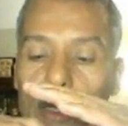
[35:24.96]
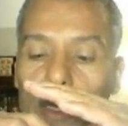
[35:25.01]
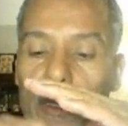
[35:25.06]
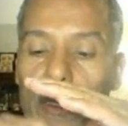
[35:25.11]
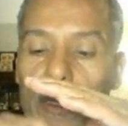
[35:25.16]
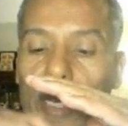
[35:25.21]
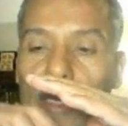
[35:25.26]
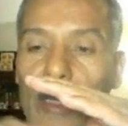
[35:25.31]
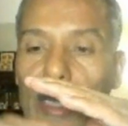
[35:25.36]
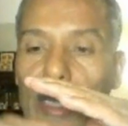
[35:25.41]

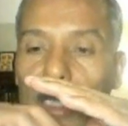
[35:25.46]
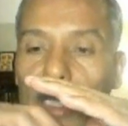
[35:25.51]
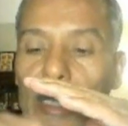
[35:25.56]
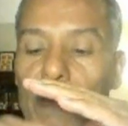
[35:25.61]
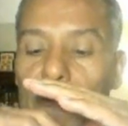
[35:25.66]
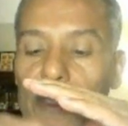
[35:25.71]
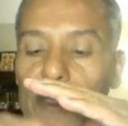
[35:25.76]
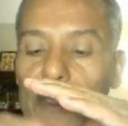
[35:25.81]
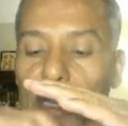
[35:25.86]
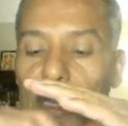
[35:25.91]
that
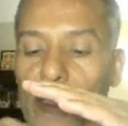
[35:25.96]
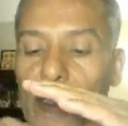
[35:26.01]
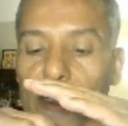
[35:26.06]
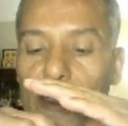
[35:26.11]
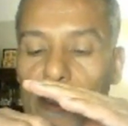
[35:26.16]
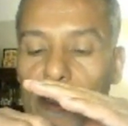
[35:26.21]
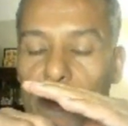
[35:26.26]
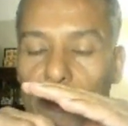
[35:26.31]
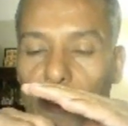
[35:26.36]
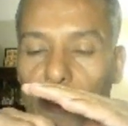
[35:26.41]
leaves
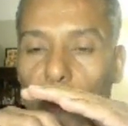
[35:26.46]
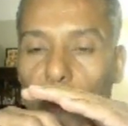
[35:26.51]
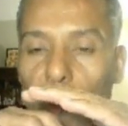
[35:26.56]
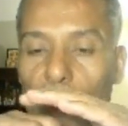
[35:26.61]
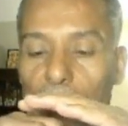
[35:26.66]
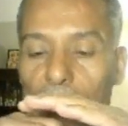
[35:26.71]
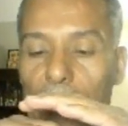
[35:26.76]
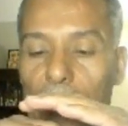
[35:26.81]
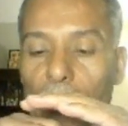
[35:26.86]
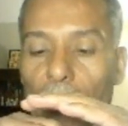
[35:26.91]
this,
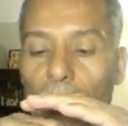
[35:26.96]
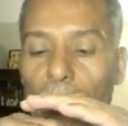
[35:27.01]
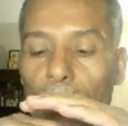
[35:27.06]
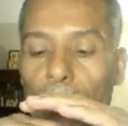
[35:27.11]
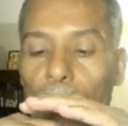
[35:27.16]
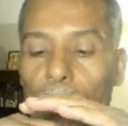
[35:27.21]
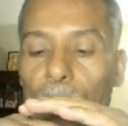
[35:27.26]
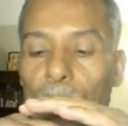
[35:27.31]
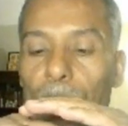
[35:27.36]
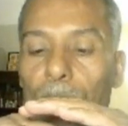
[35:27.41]
the cell,